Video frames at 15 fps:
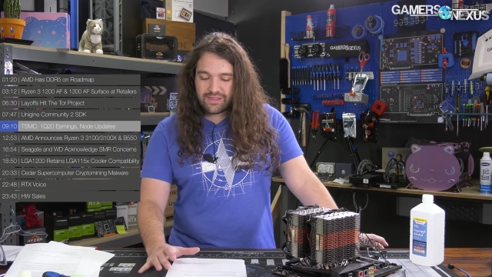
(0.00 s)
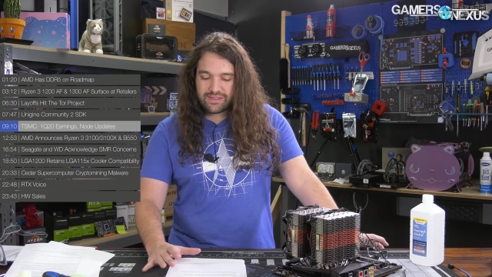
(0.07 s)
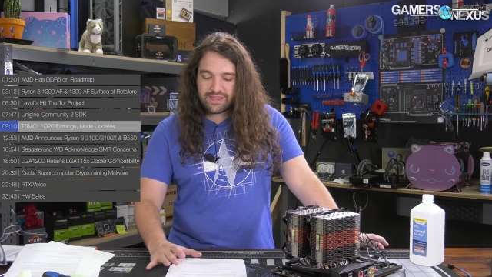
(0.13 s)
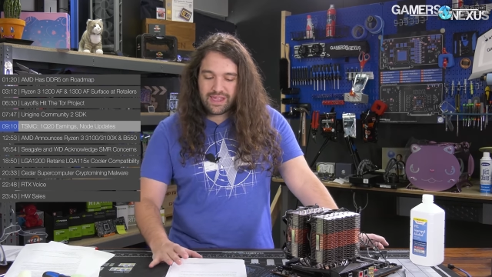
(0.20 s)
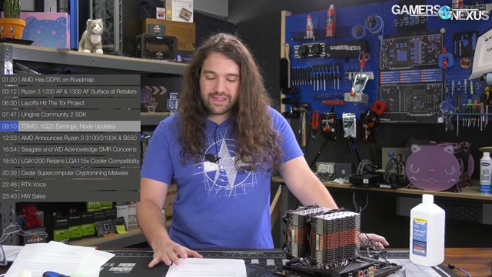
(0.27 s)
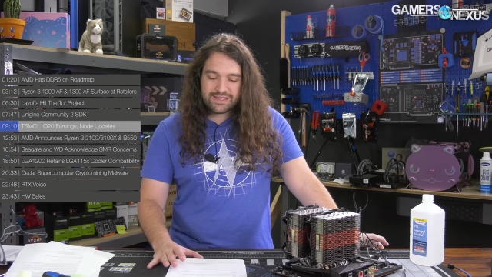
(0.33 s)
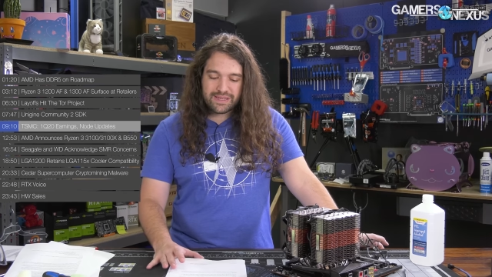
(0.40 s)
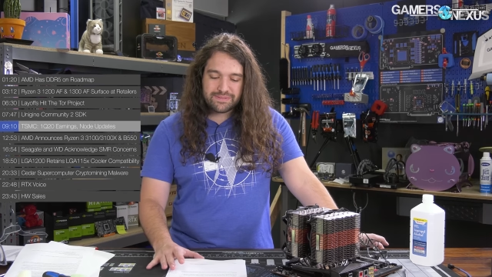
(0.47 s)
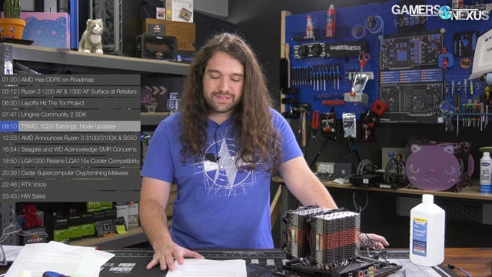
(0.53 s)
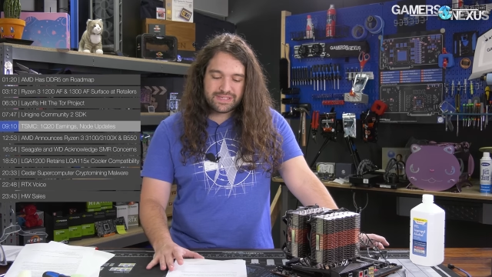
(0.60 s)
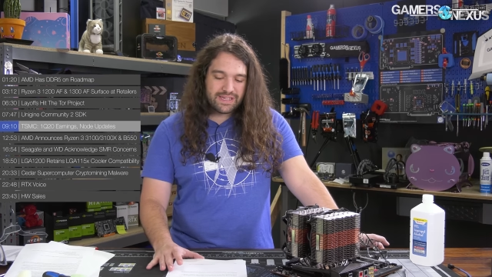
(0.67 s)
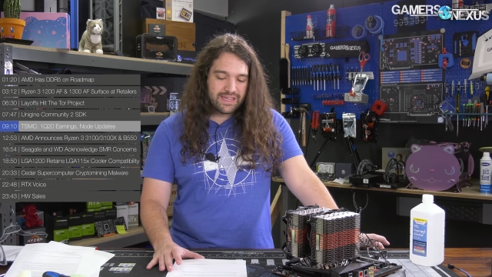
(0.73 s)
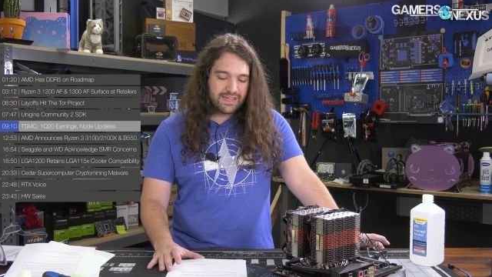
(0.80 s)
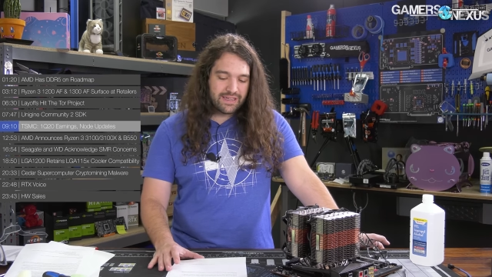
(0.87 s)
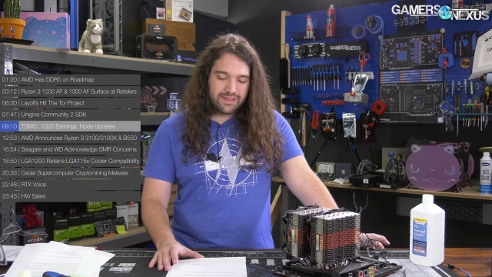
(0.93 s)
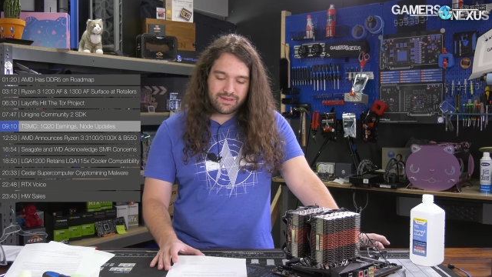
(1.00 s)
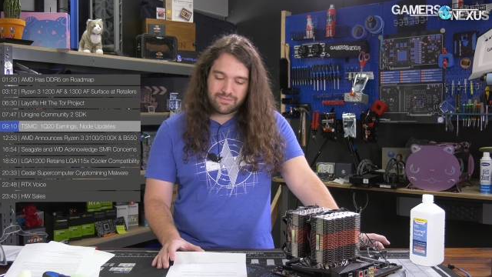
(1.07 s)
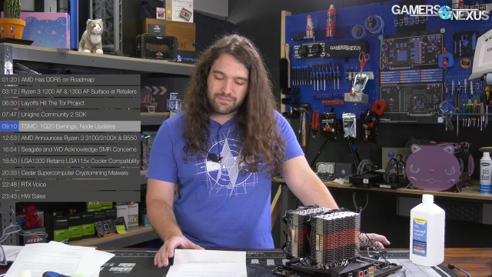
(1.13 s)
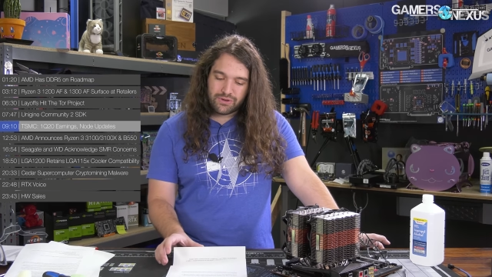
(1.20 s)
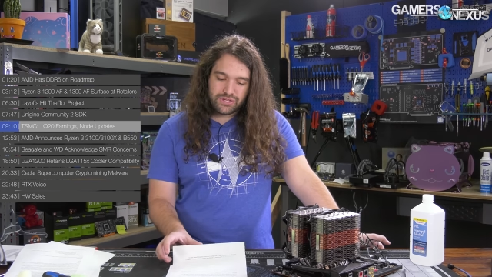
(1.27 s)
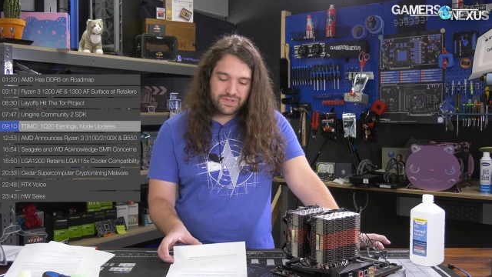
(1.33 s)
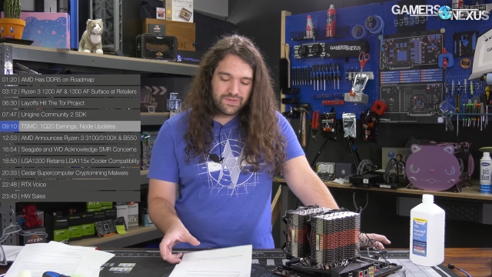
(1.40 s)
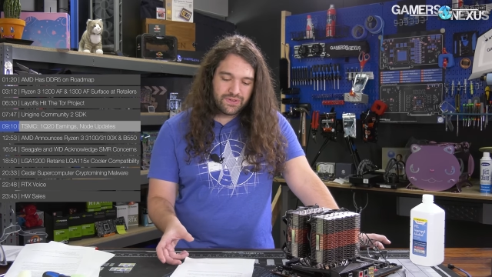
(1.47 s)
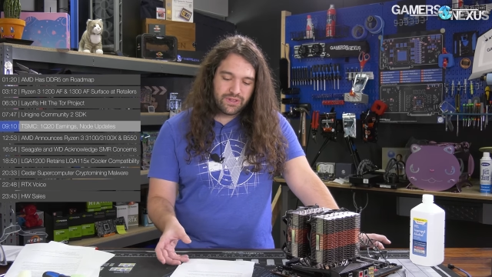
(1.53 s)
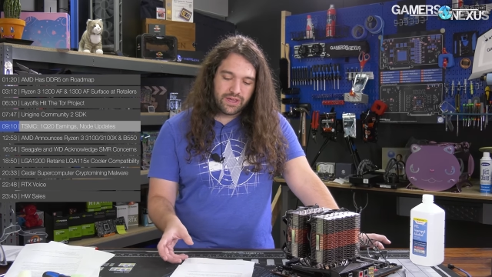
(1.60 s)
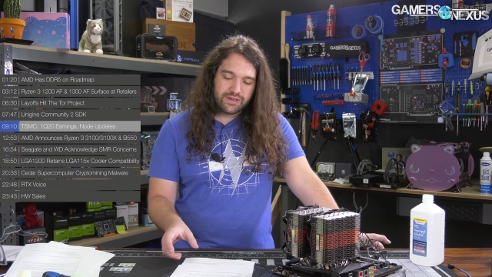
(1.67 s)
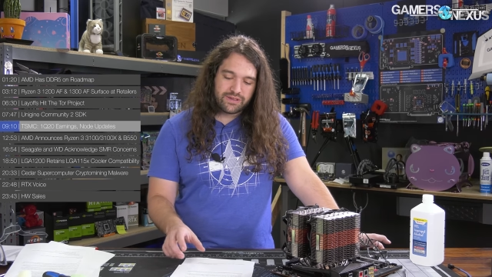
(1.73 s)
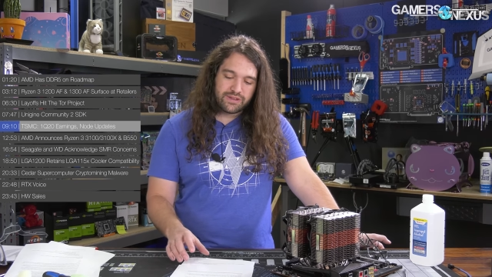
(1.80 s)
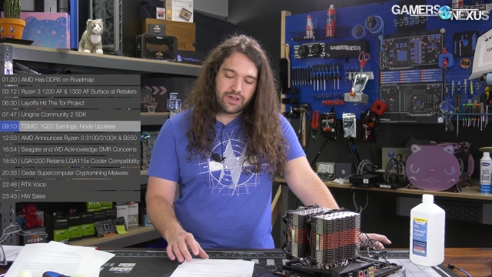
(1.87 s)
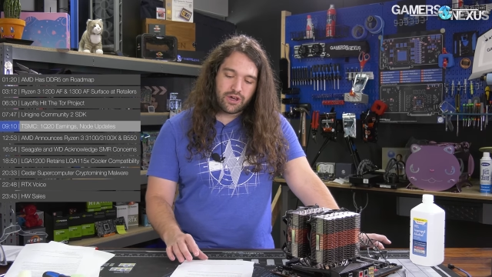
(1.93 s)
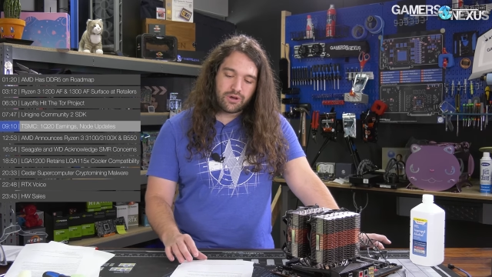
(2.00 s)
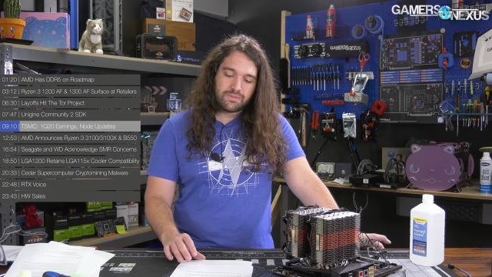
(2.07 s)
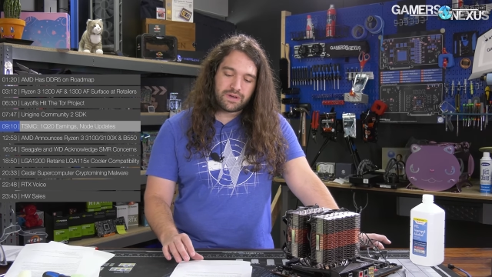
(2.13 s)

TSMC, most of you likely know,